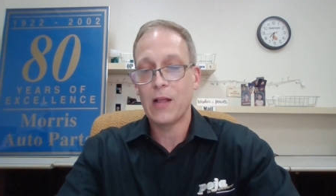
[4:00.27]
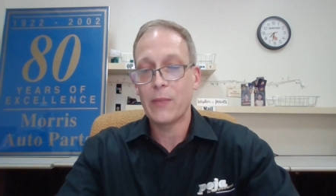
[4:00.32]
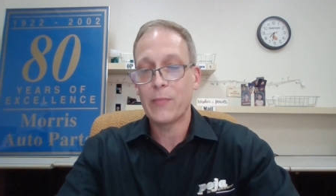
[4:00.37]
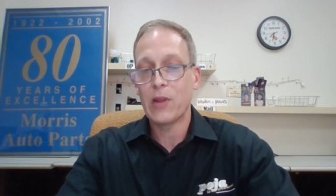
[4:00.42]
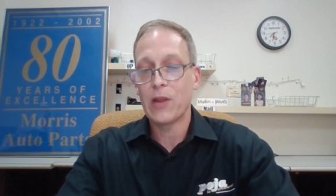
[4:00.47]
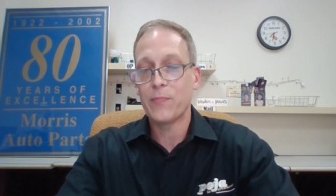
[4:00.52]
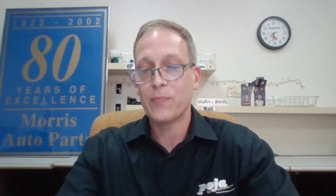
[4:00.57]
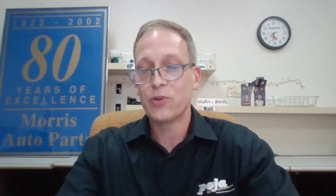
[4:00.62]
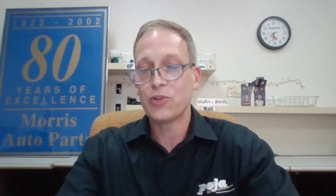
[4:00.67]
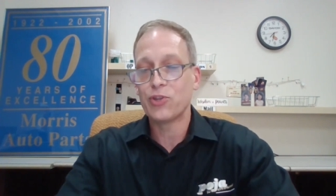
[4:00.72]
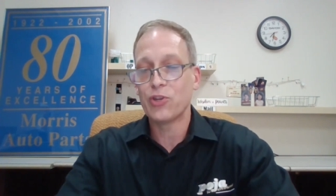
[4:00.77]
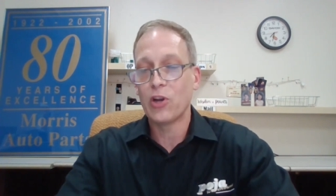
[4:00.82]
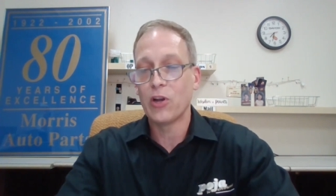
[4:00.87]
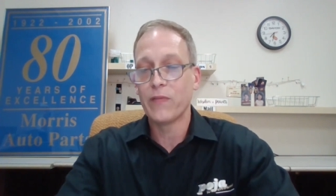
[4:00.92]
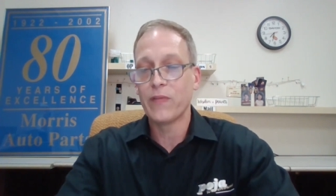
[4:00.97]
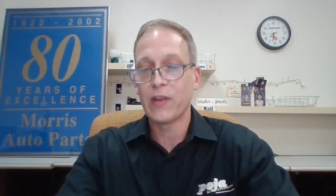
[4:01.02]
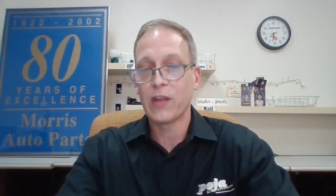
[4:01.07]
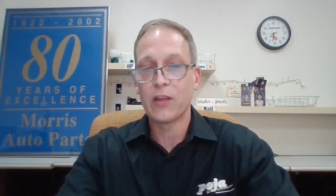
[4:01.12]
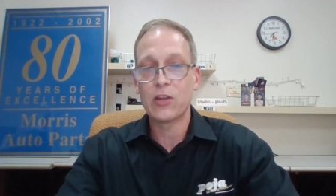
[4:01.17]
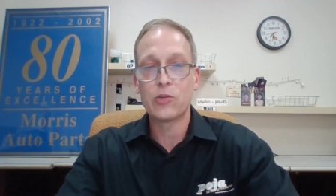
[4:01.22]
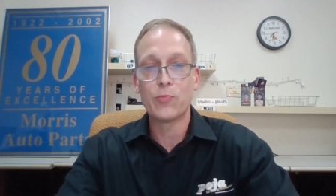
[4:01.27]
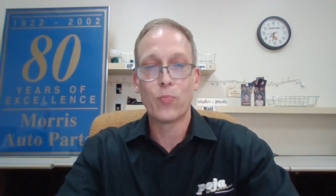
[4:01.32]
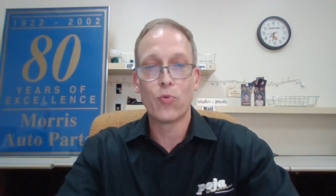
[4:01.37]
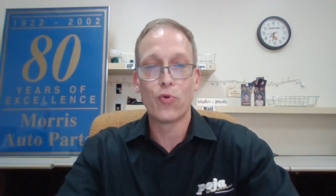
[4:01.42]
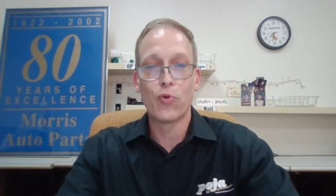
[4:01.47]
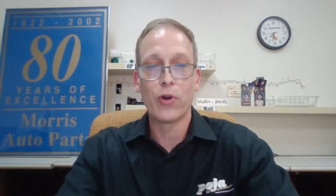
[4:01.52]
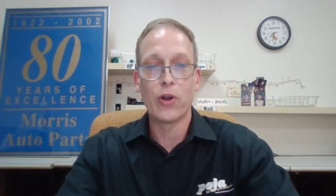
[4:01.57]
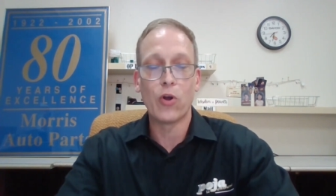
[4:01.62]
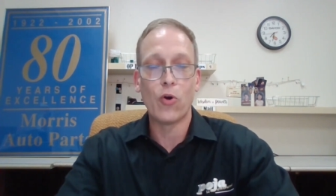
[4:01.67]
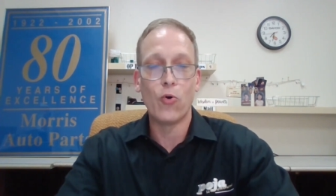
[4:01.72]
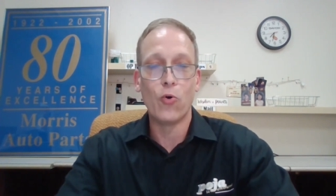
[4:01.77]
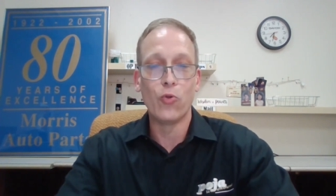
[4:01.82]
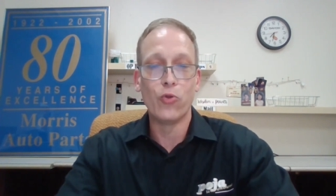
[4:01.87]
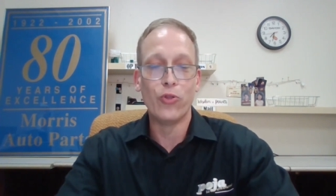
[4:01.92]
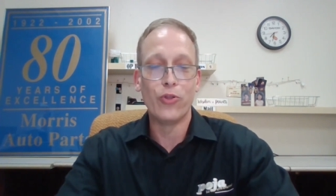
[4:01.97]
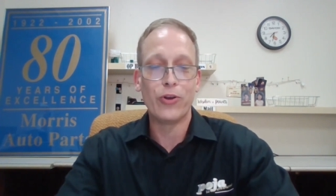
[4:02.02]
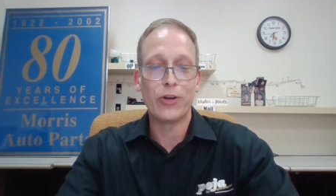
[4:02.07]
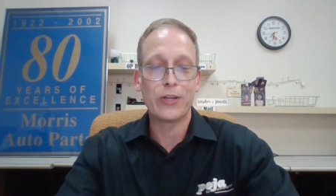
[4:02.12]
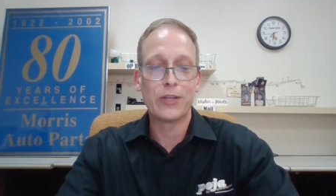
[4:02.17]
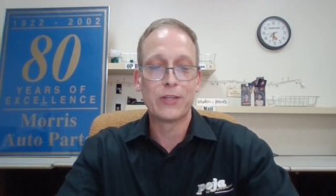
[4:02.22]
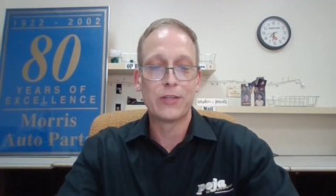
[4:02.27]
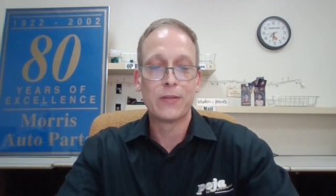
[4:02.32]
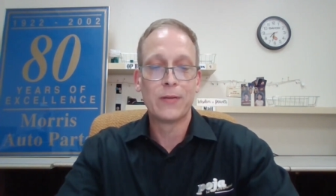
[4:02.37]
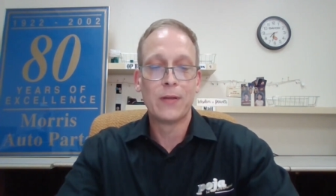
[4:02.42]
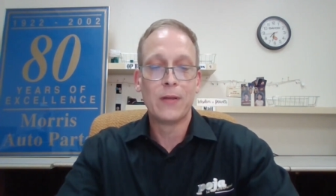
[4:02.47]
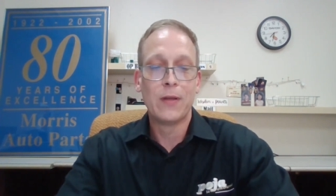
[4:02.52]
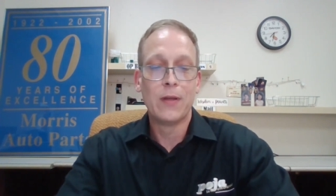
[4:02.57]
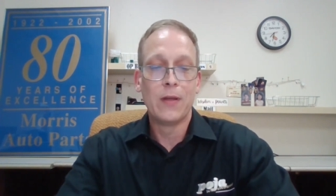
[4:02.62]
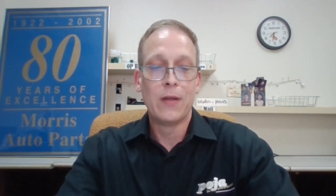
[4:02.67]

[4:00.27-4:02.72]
climbing up the shelving, and exploring old nooks.